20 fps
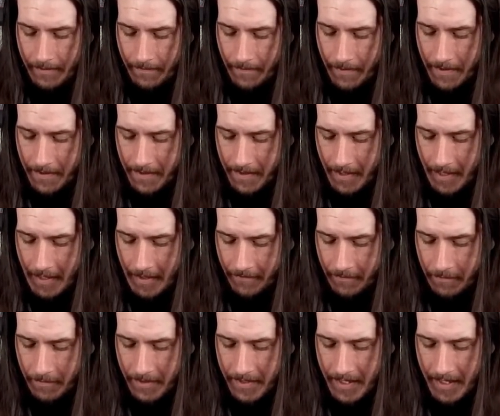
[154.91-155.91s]
First off,
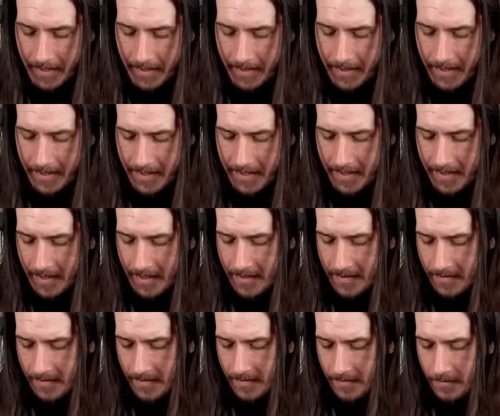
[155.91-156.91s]
I'm going to take the disc
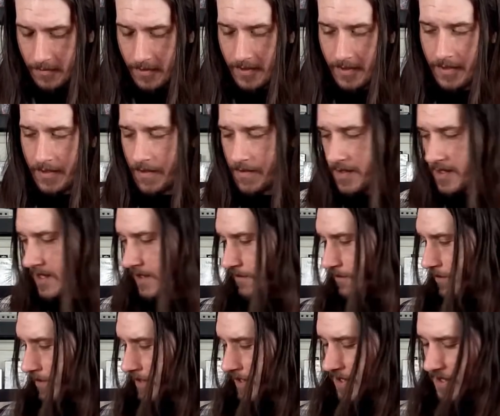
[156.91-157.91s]
out. We're going to use that
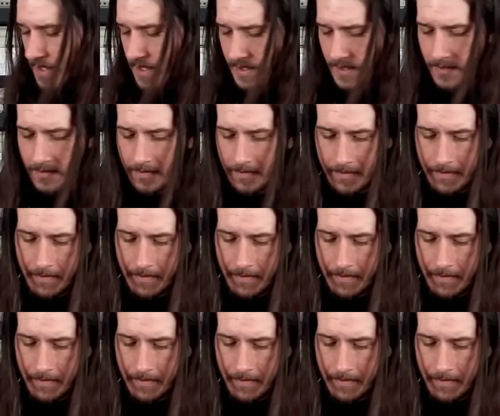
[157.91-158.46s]
in 1 second.